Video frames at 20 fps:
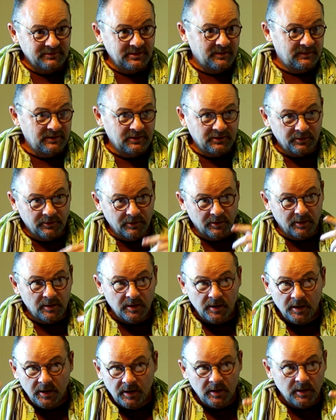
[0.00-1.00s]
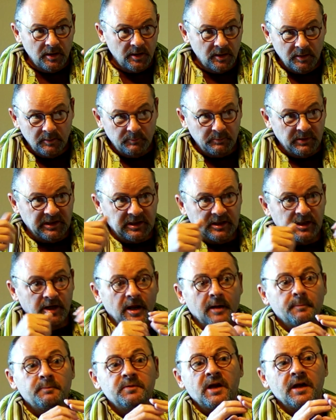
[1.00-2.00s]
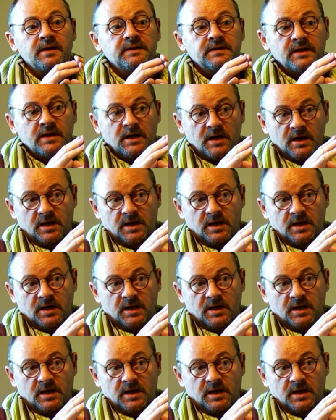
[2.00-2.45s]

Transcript: You think you're picking it up yet?